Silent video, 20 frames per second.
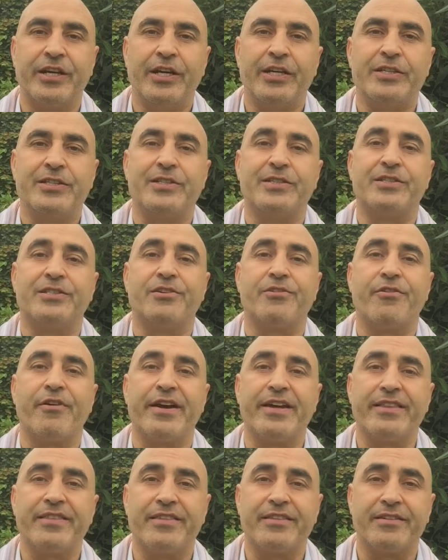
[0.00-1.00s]
to
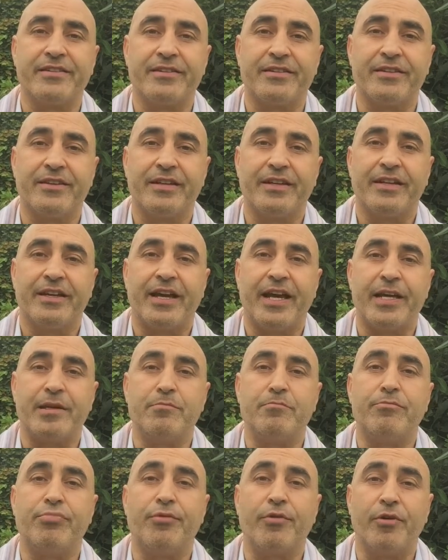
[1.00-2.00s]
strengthen
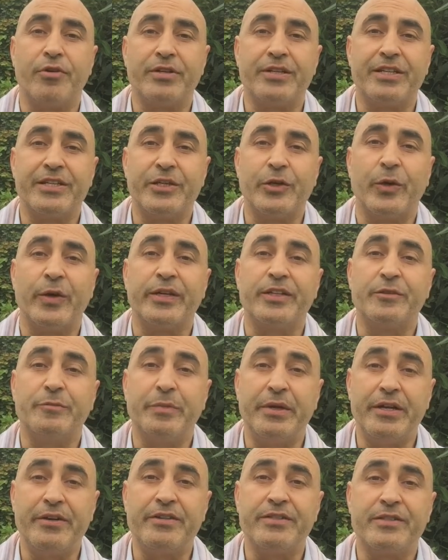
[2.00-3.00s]
and broaden your
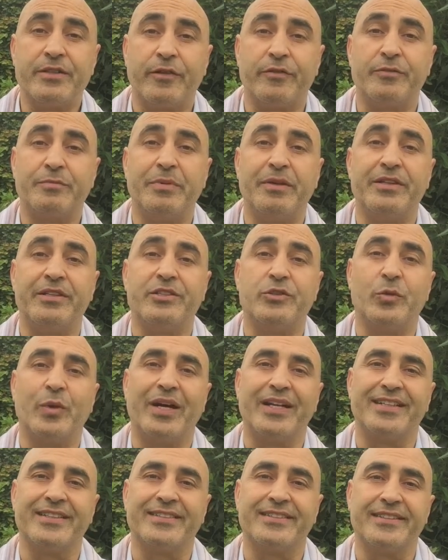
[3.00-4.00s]
experience of
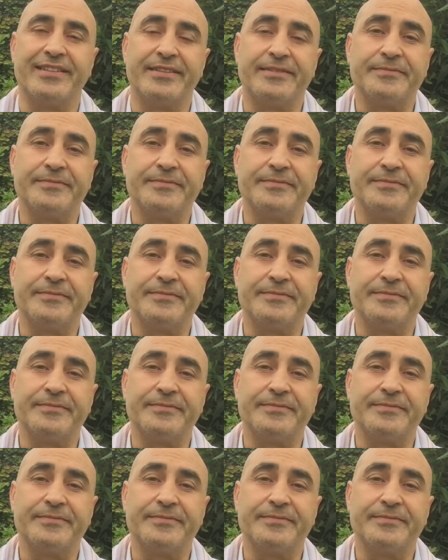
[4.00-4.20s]
spirituality.